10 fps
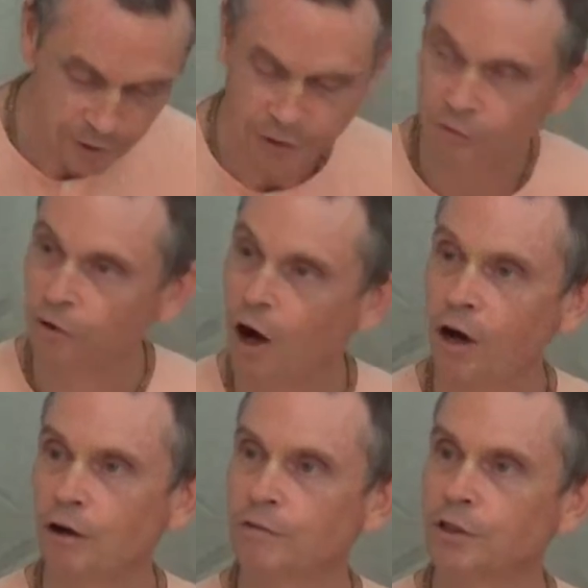
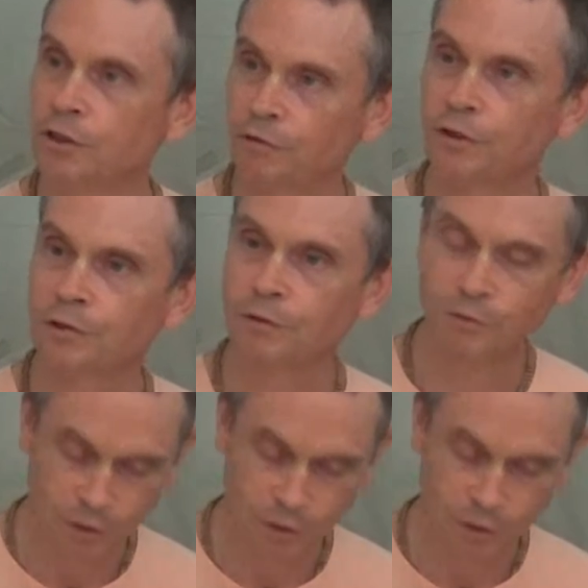involved in different